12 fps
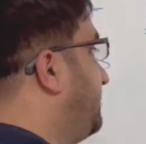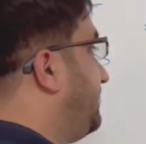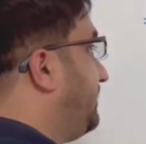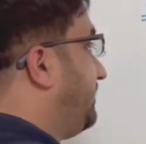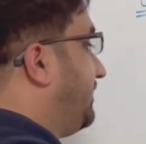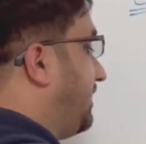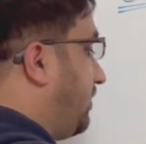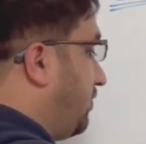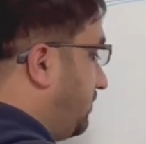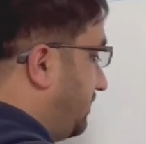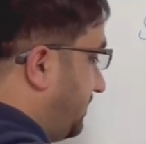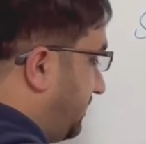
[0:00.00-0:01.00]

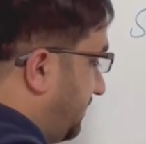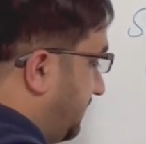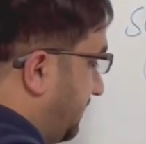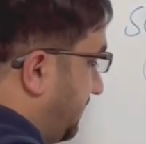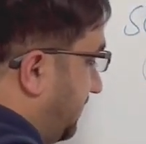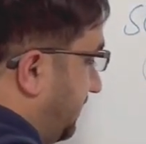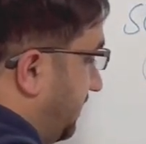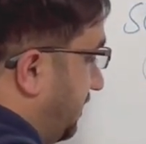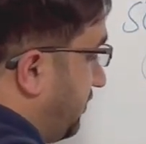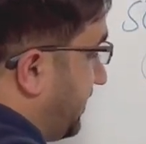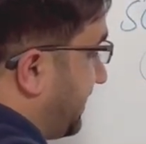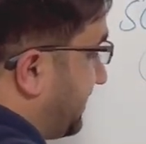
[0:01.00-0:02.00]
Now,
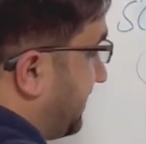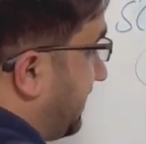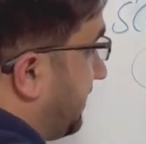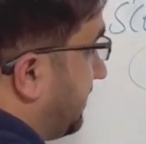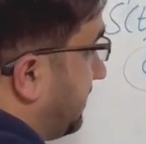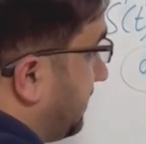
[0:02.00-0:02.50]
look at the